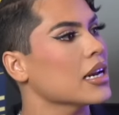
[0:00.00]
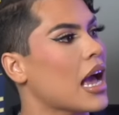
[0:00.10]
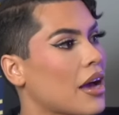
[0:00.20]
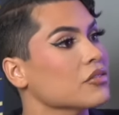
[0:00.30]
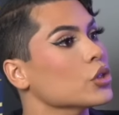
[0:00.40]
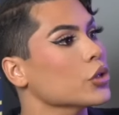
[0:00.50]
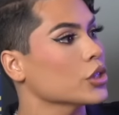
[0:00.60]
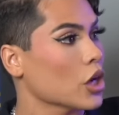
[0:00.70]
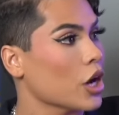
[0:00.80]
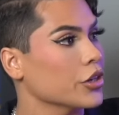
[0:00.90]
didn't have to
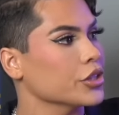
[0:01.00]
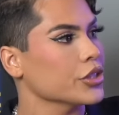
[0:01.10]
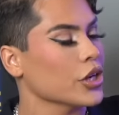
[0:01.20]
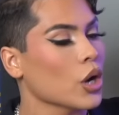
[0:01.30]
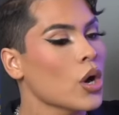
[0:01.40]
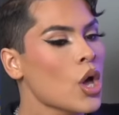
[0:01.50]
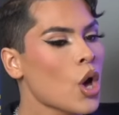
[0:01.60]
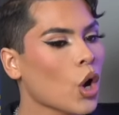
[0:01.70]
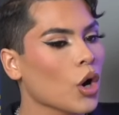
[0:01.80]
your daughters, you know? Yeah.